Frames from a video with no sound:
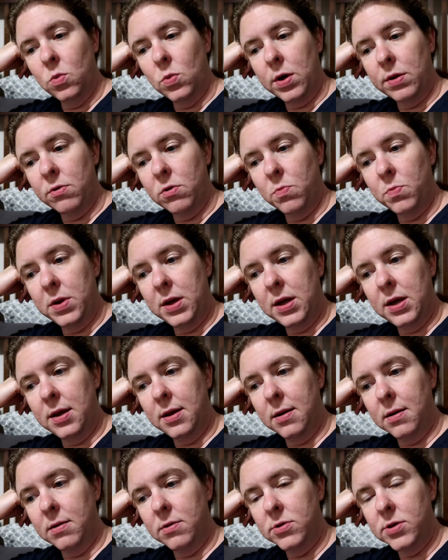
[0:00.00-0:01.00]
whether it
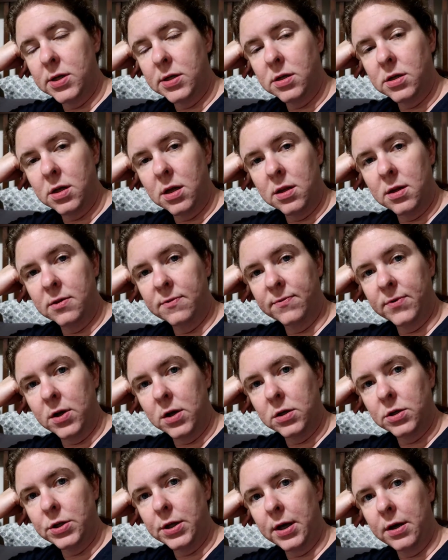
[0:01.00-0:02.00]
be just on this
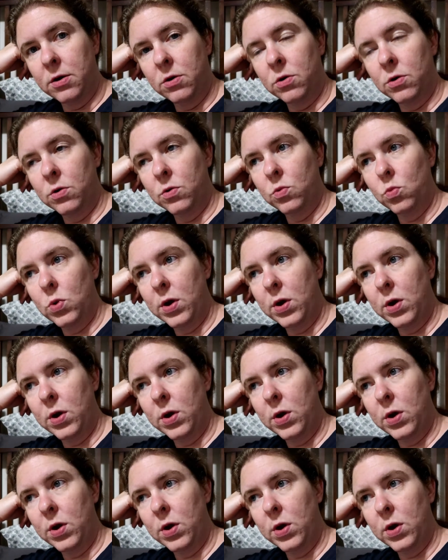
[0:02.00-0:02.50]
vlog channel,